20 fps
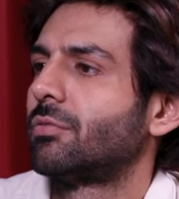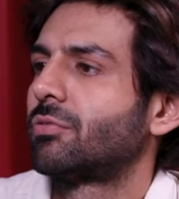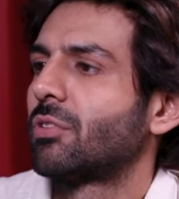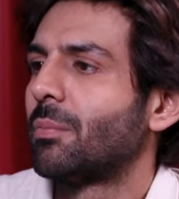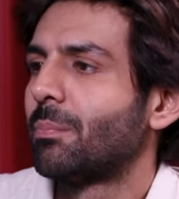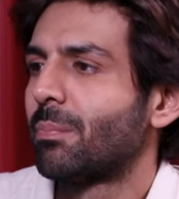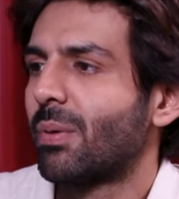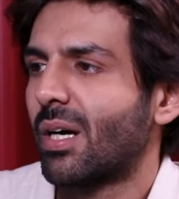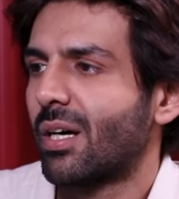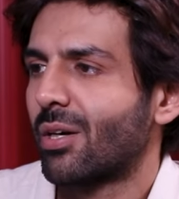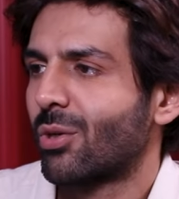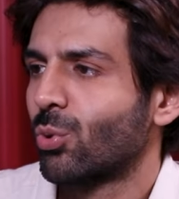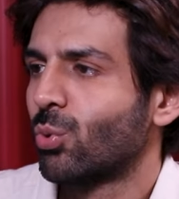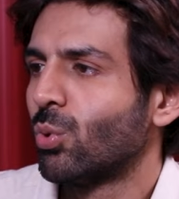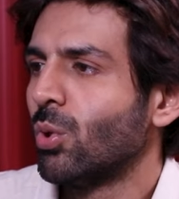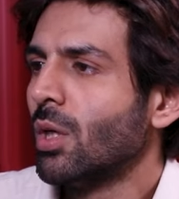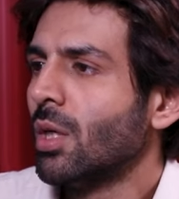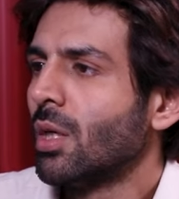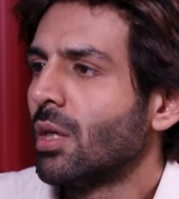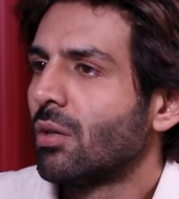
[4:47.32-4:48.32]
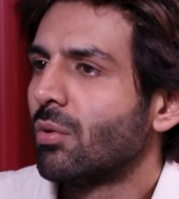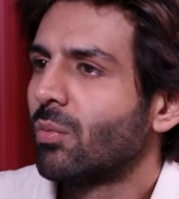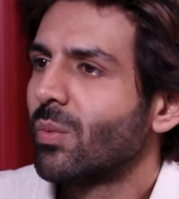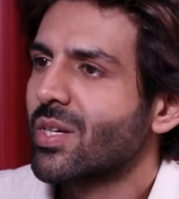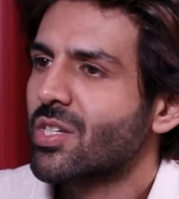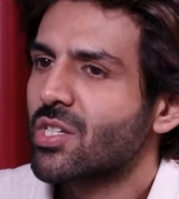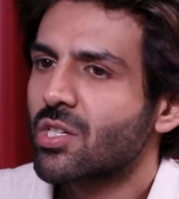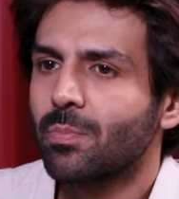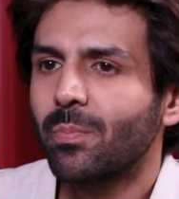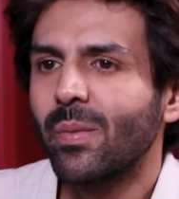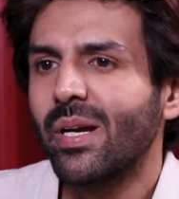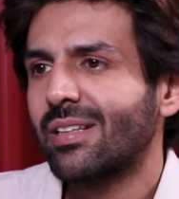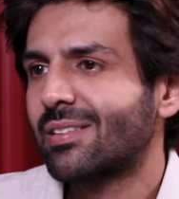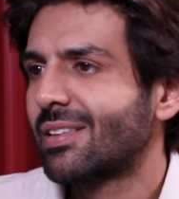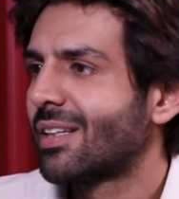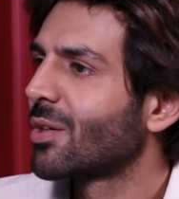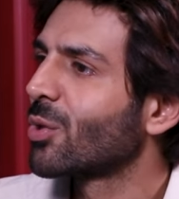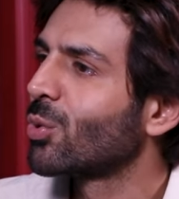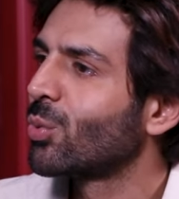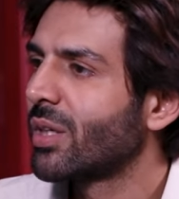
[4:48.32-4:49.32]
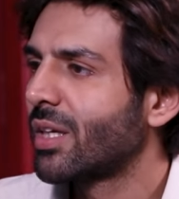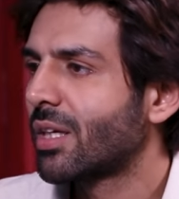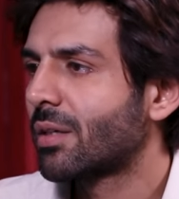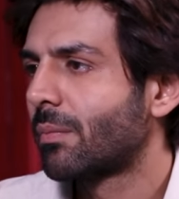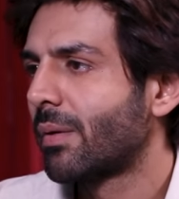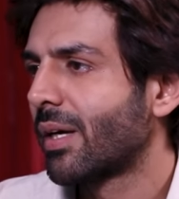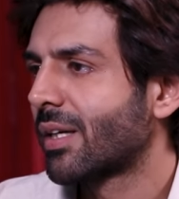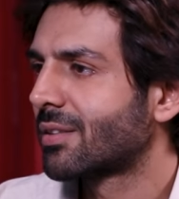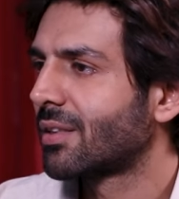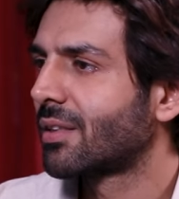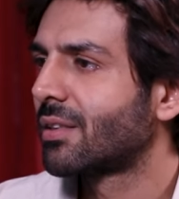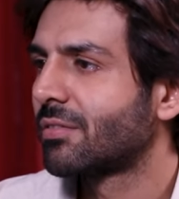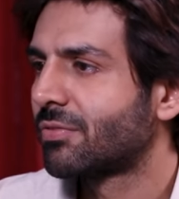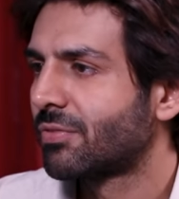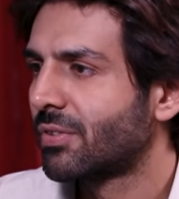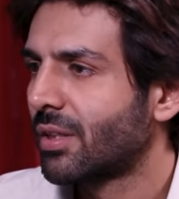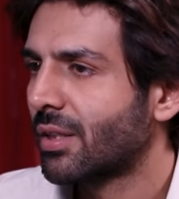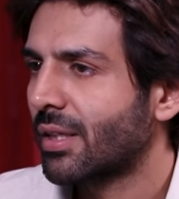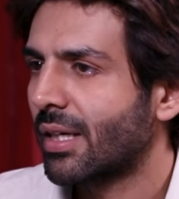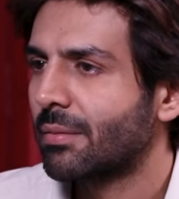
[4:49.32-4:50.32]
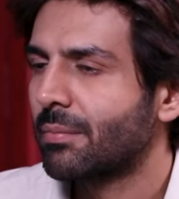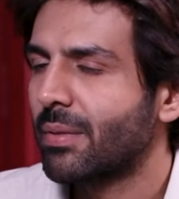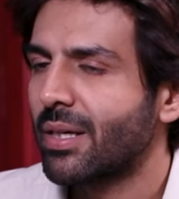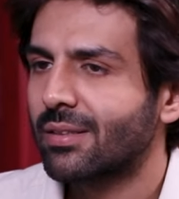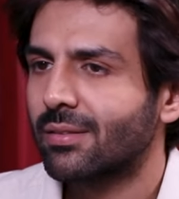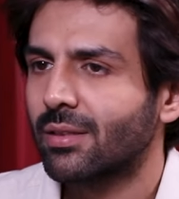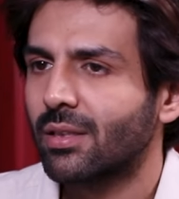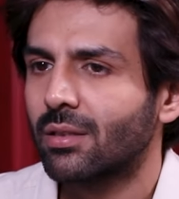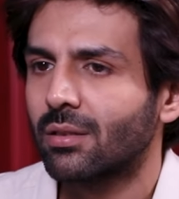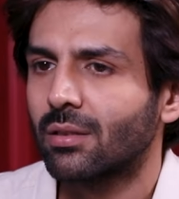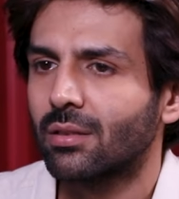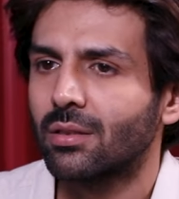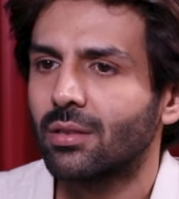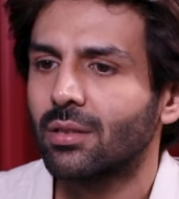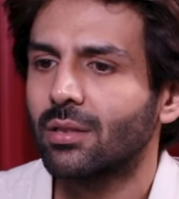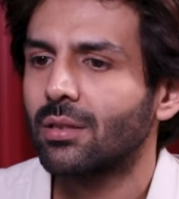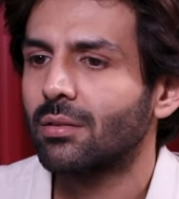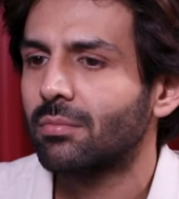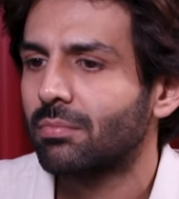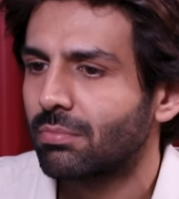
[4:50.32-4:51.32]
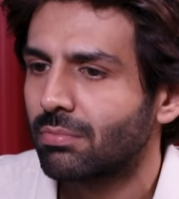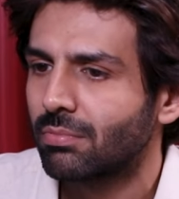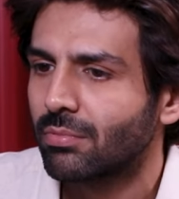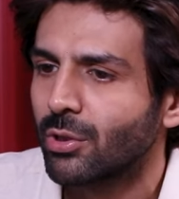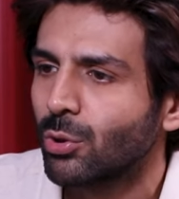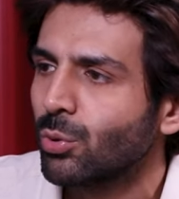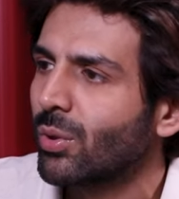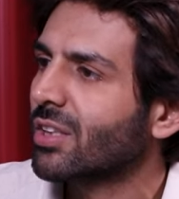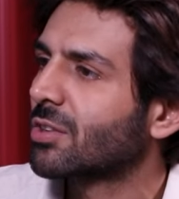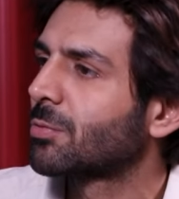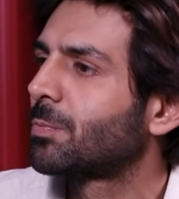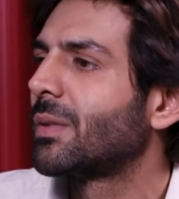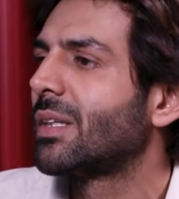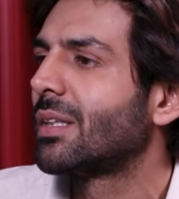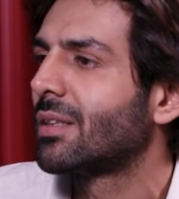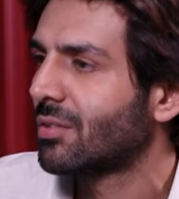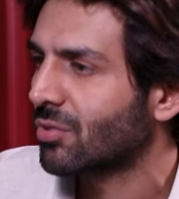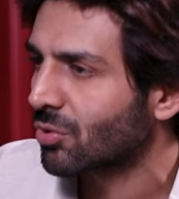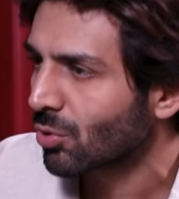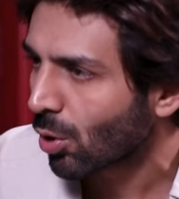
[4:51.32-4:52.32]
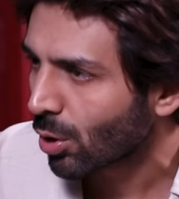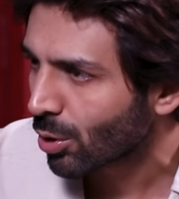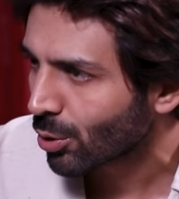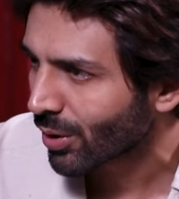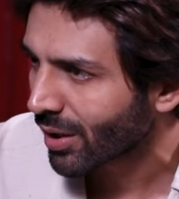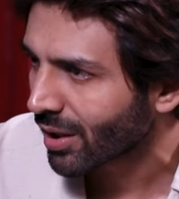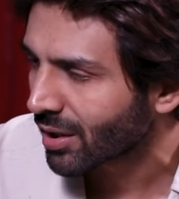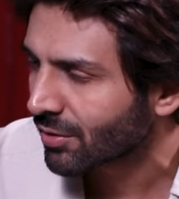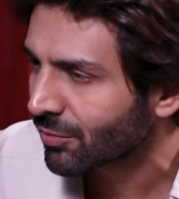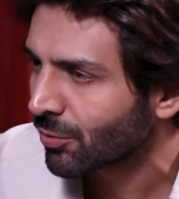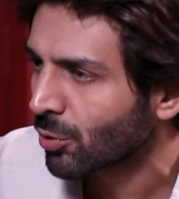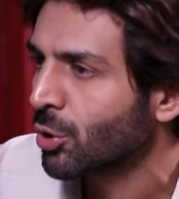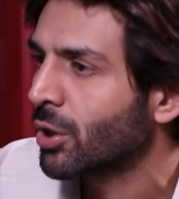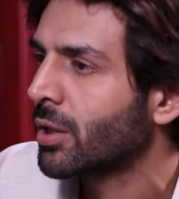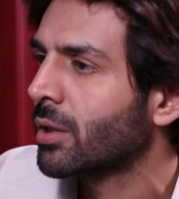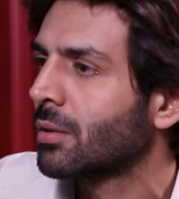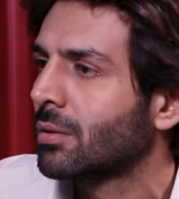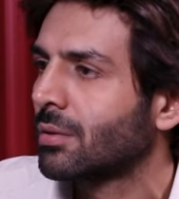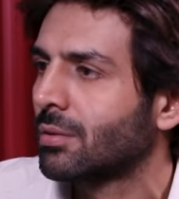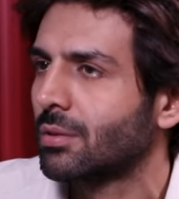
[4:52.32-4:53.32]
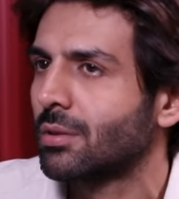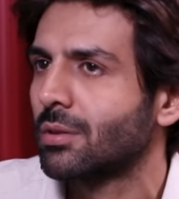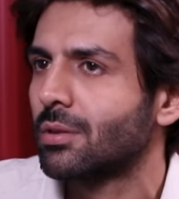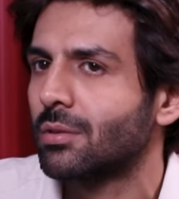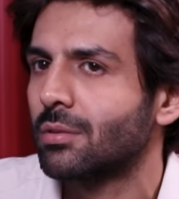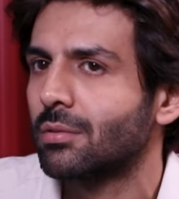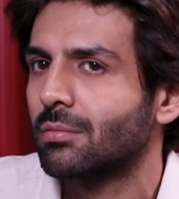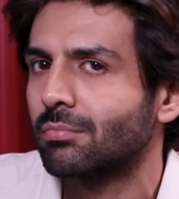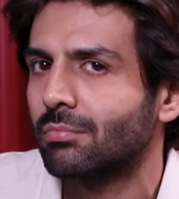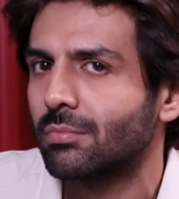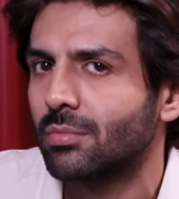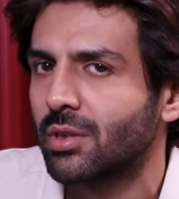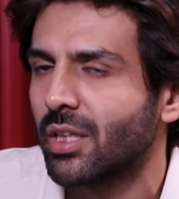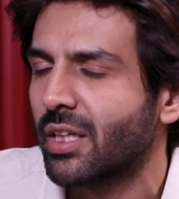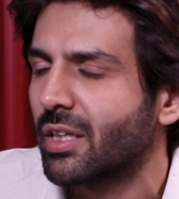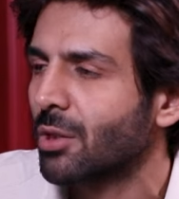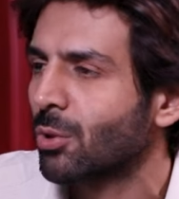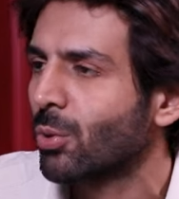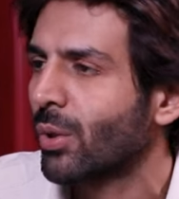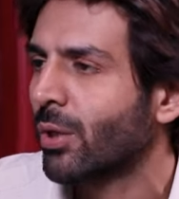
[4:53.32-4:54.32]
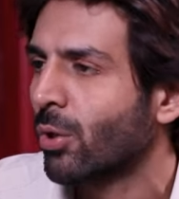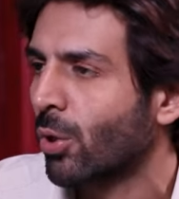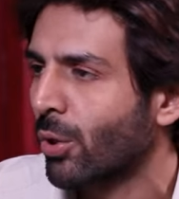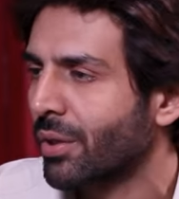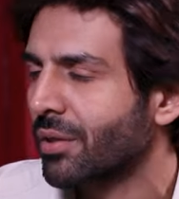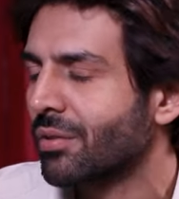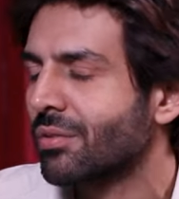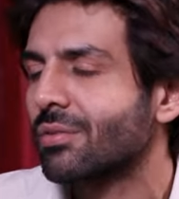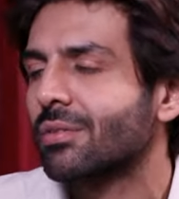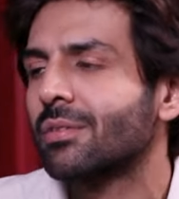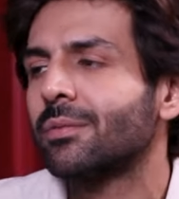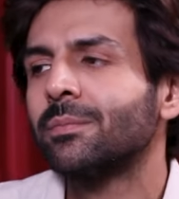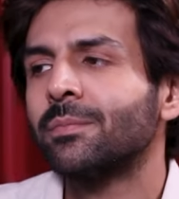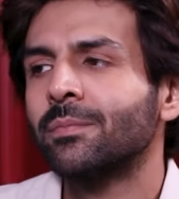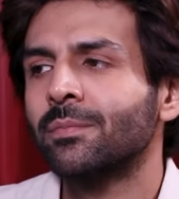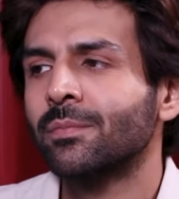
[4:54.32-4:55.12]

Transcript: from part two, which makes it unique, makes it different, and makes it a new experience altogether for the theater going audience.